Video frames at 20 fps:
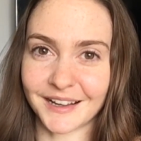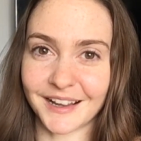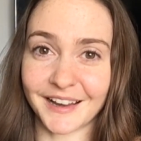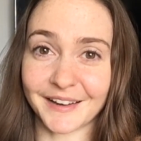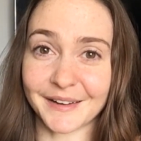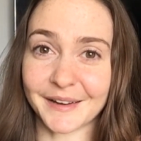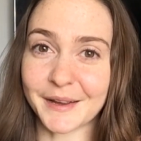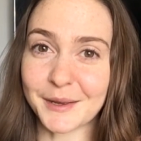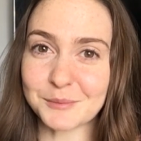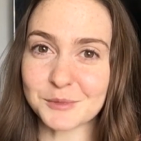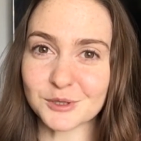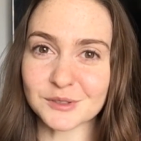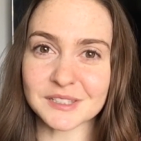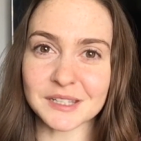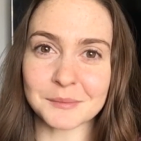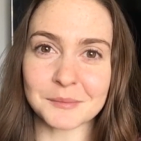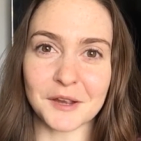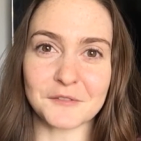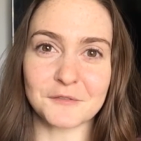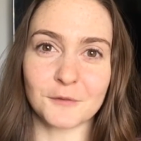I am
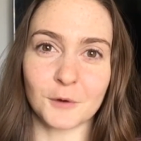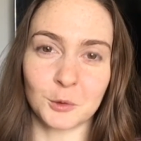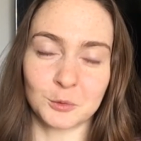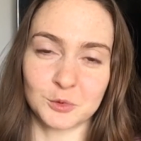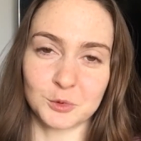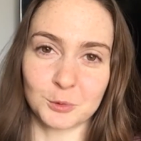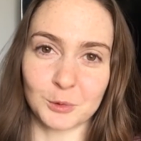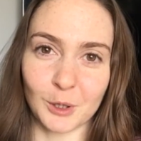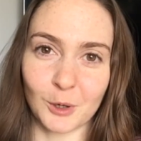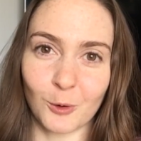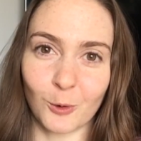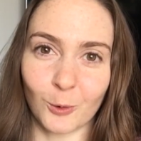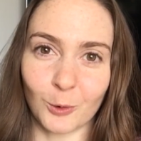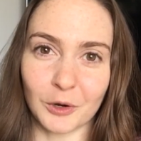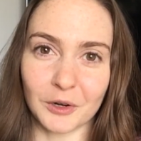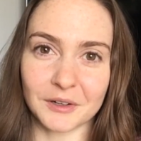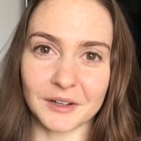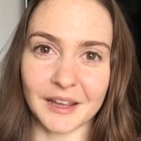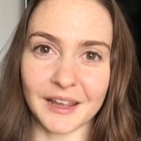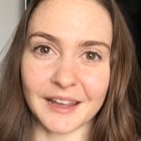using my phone to
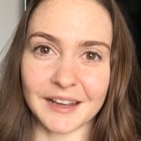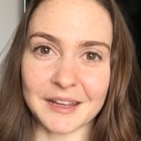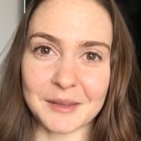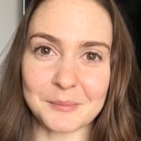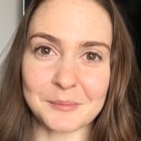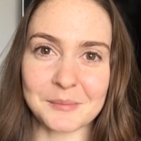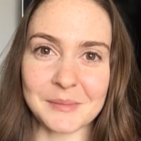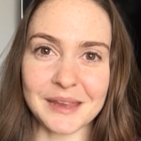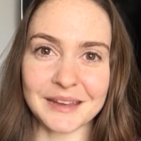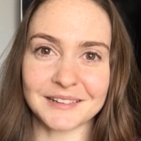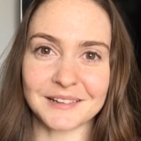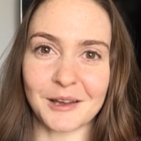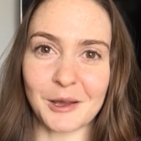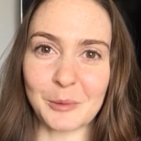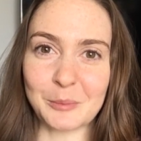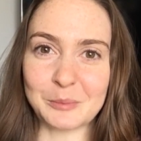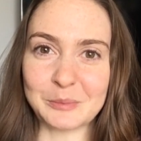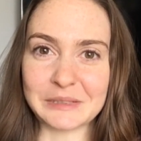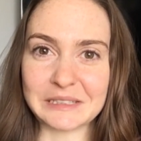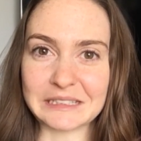record and it may
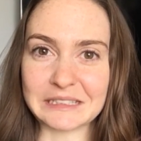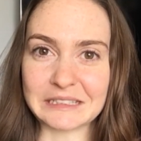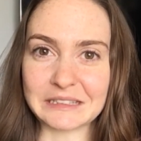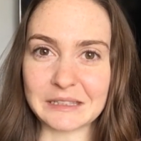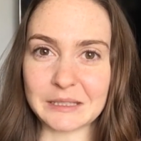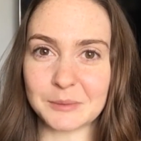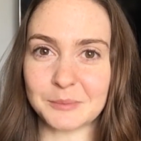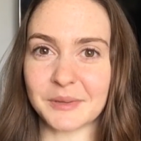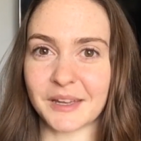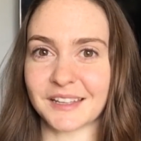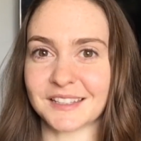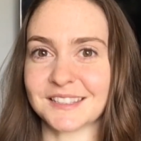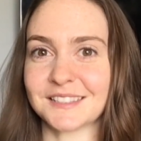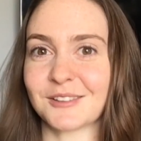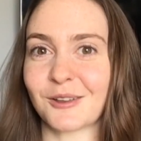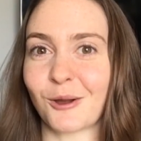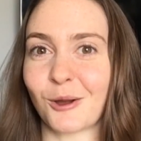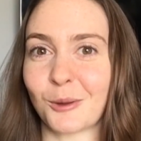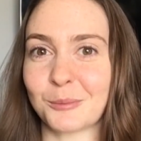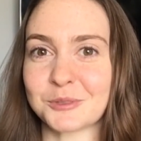not be the best
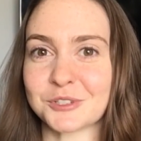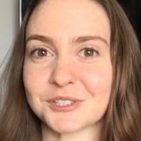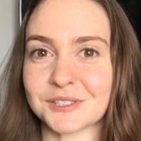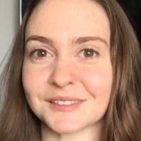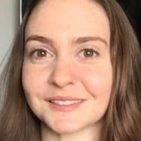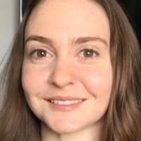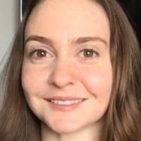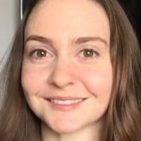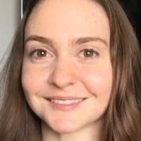option.